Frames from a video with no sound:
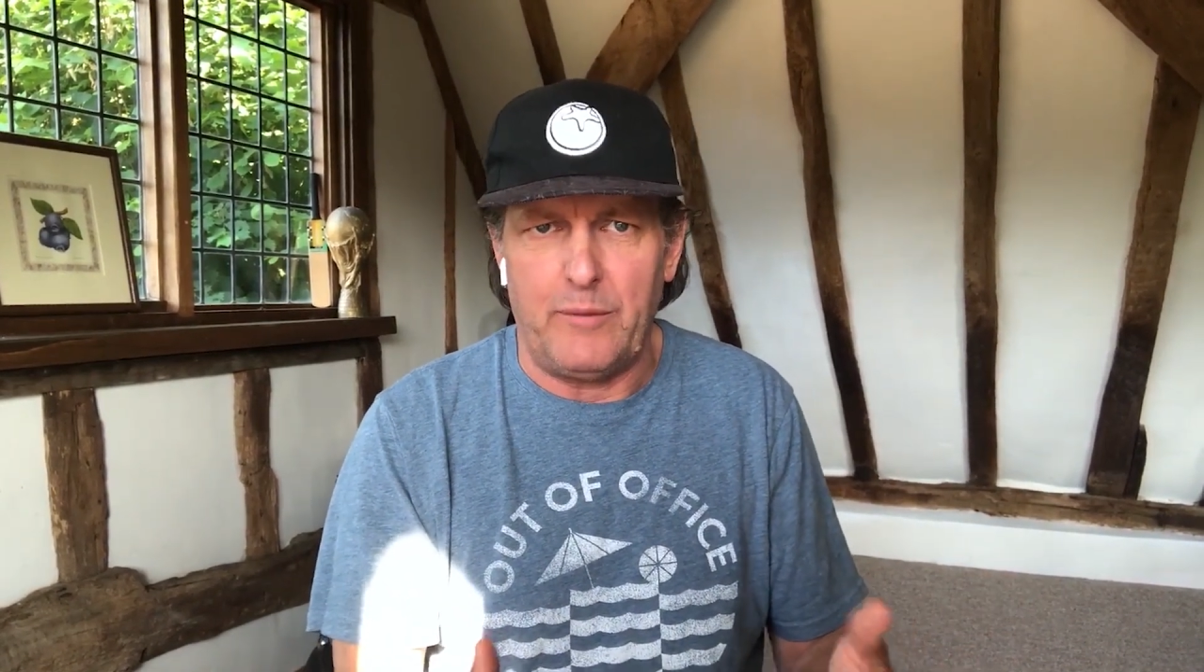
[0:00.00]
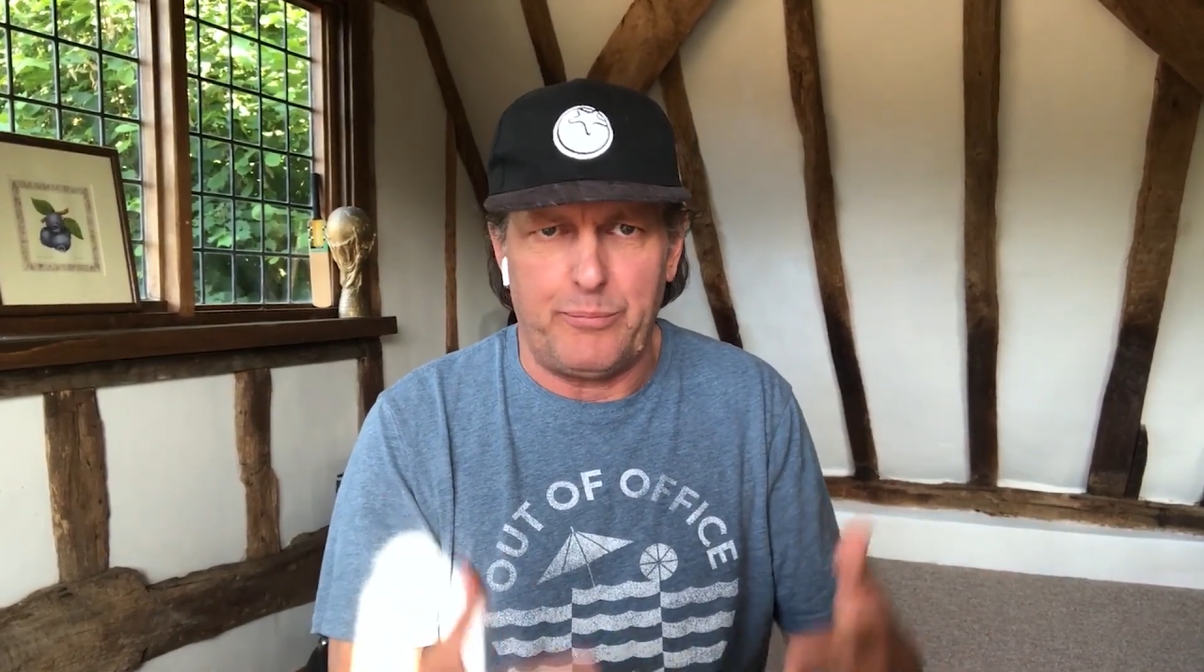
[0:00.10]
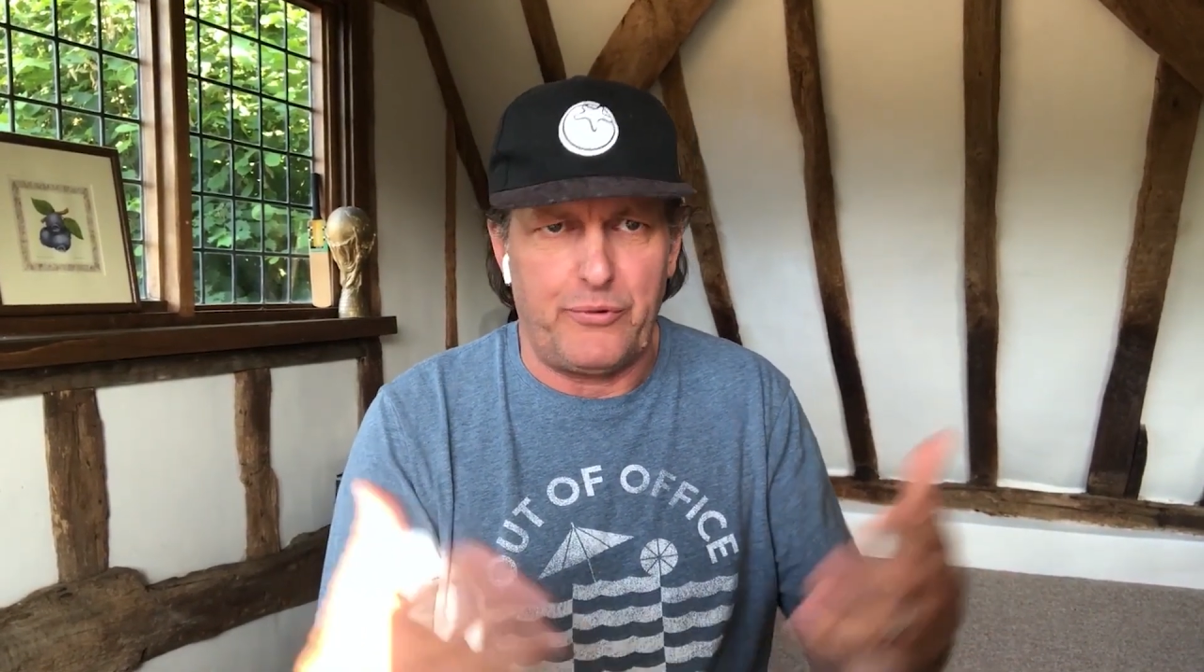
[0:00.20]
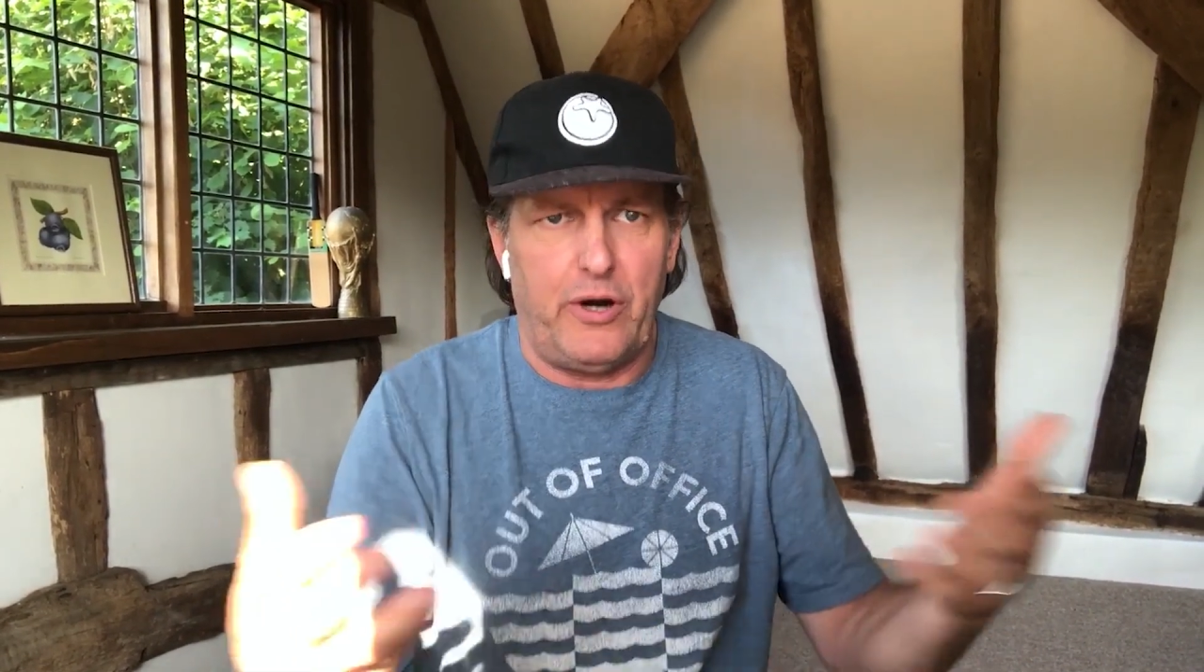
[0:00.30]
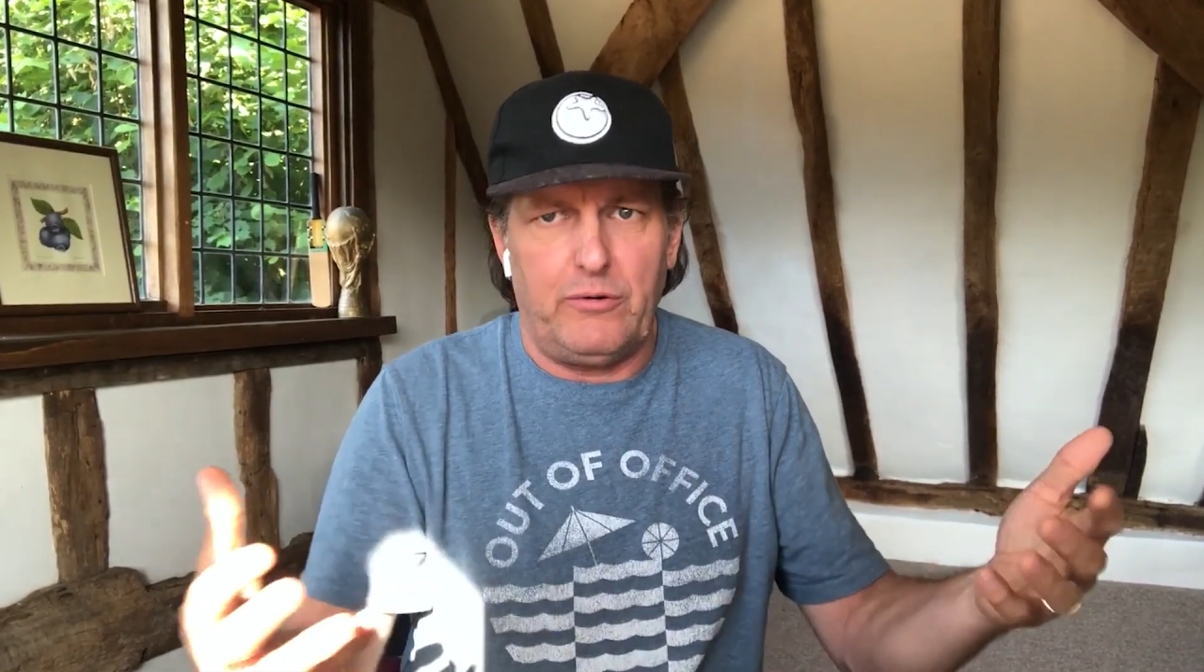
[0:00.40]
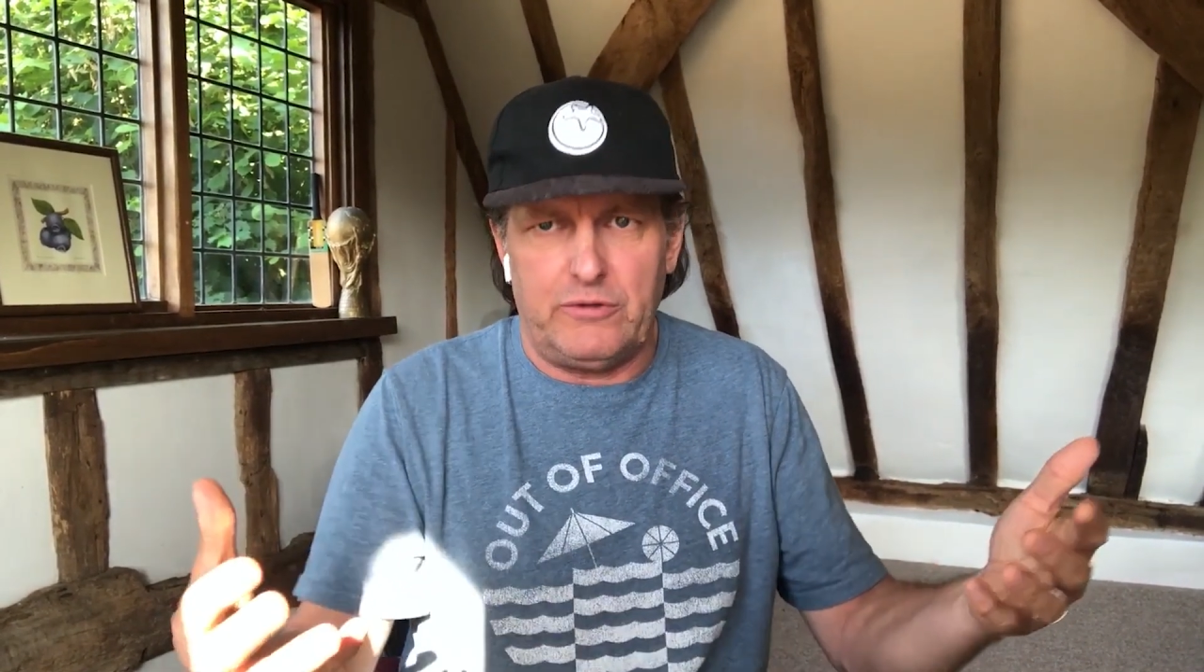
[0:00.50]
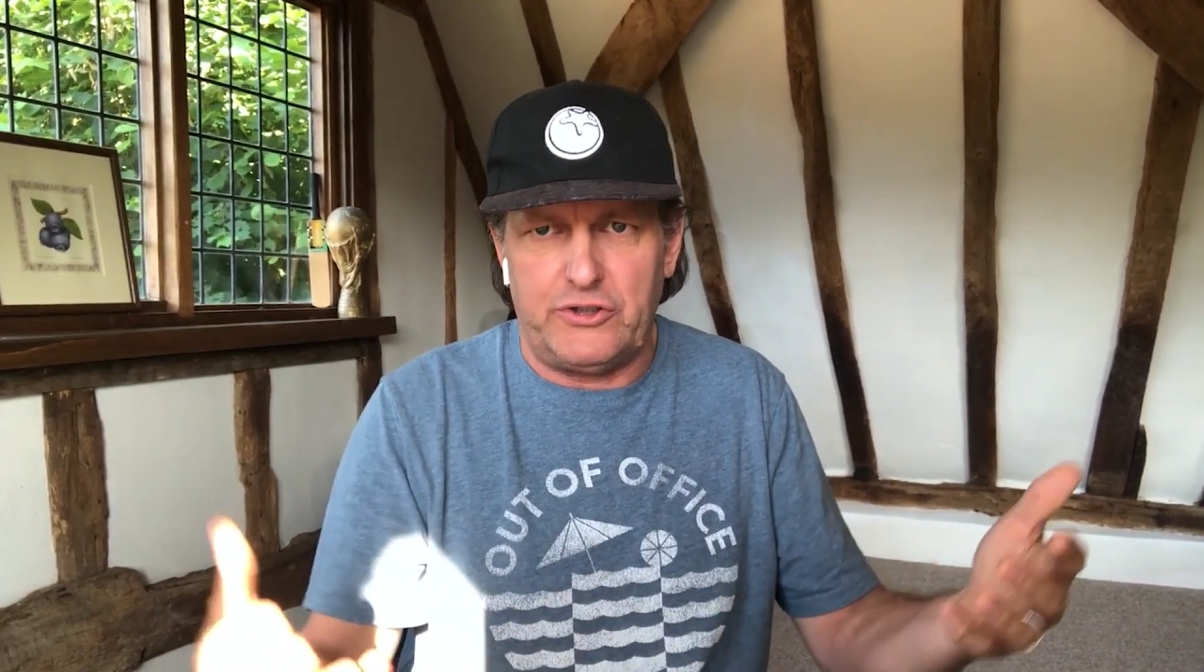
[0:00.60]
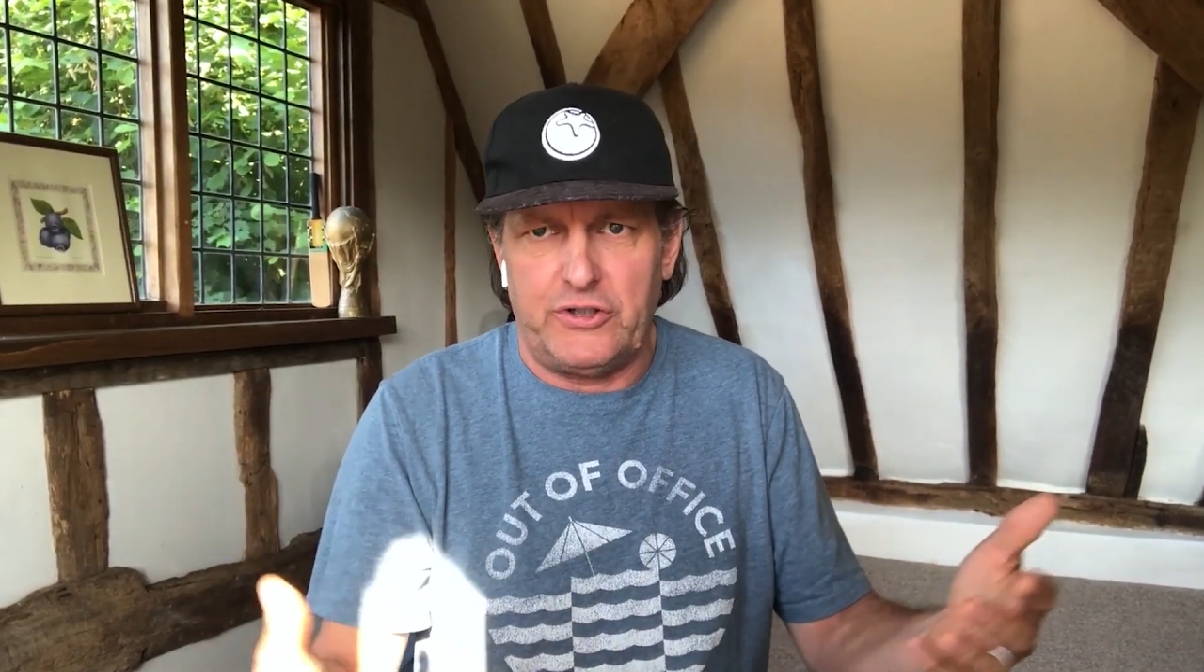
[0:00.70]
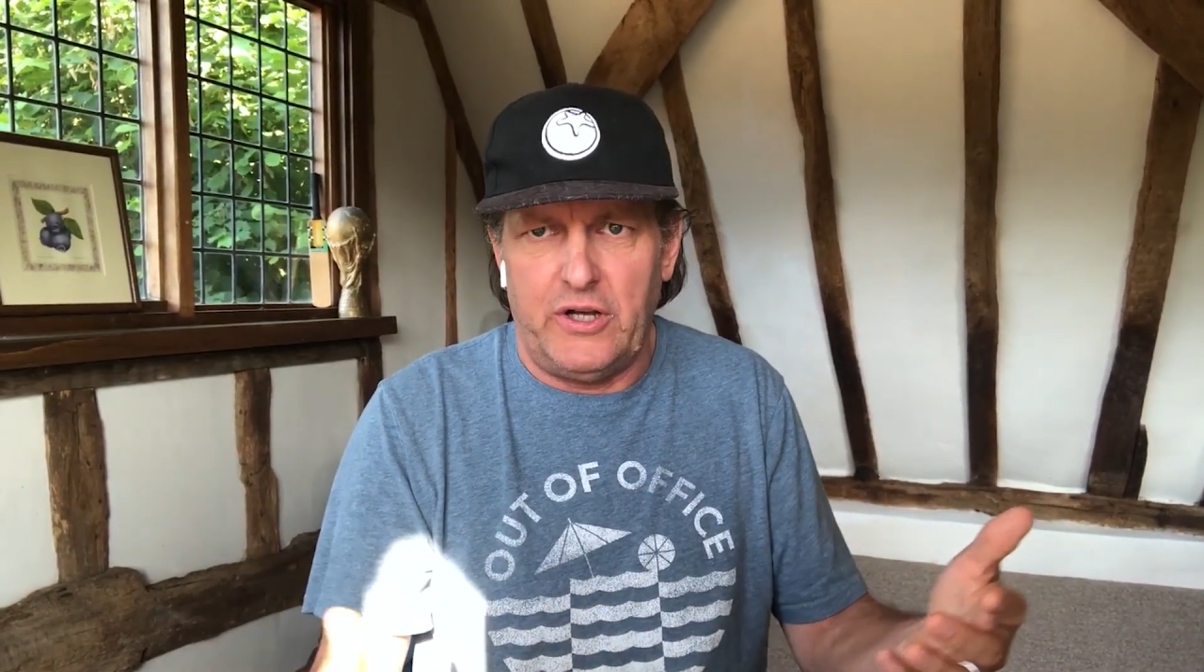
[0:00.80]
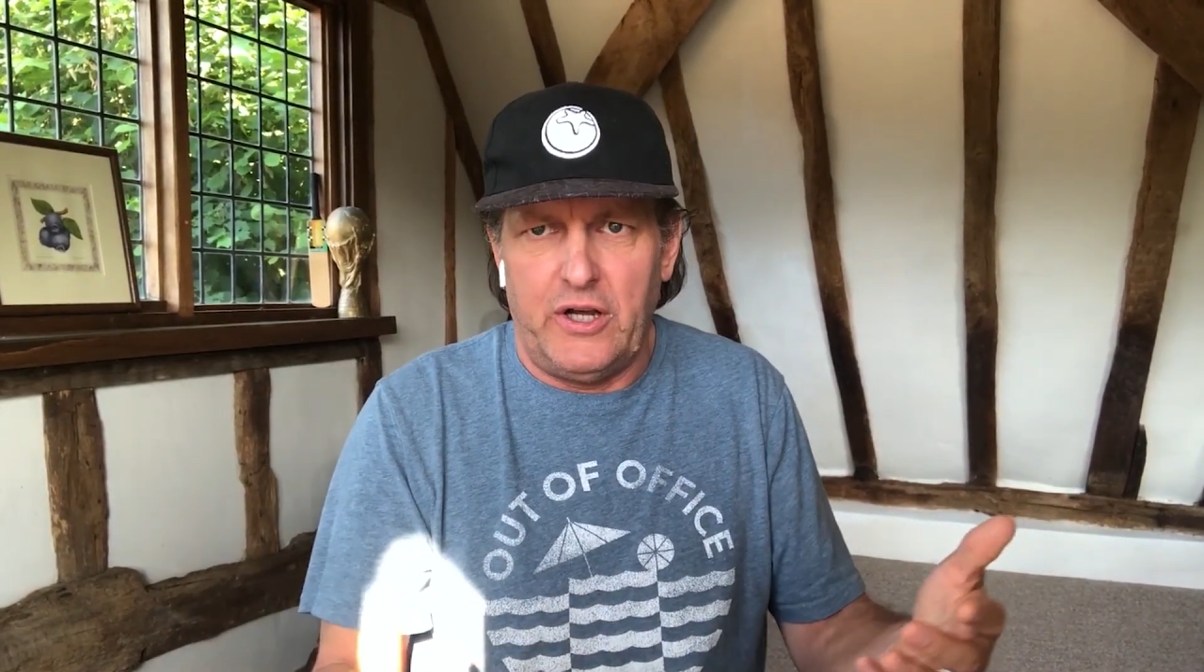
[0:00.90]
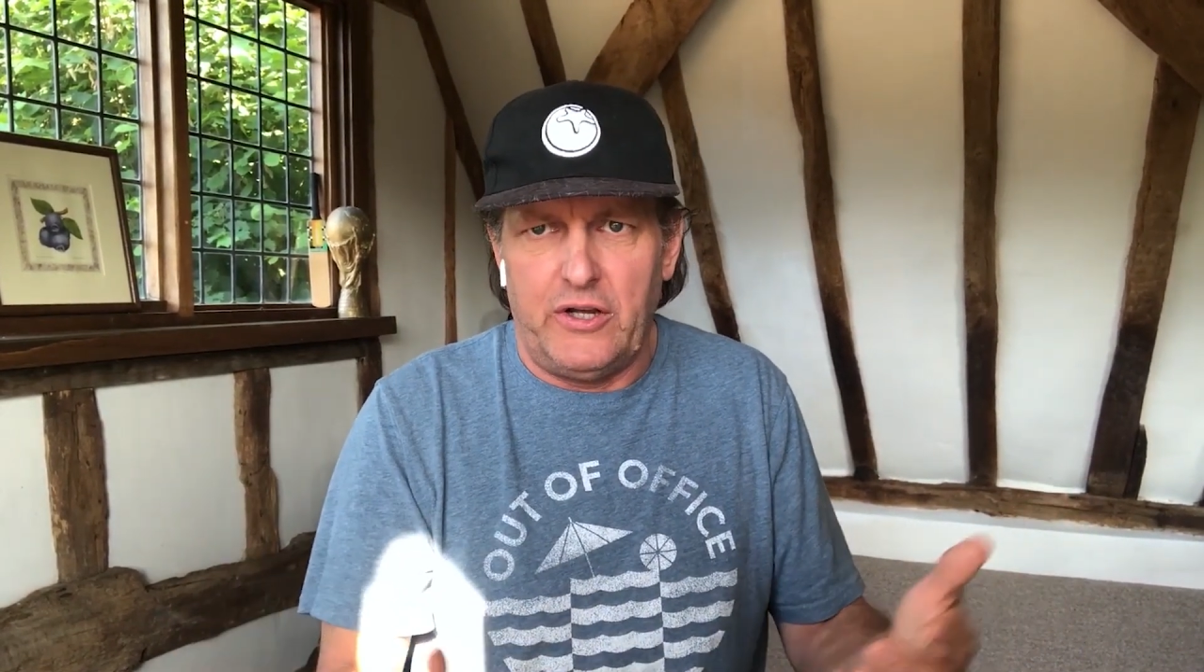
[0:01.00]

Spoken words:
approach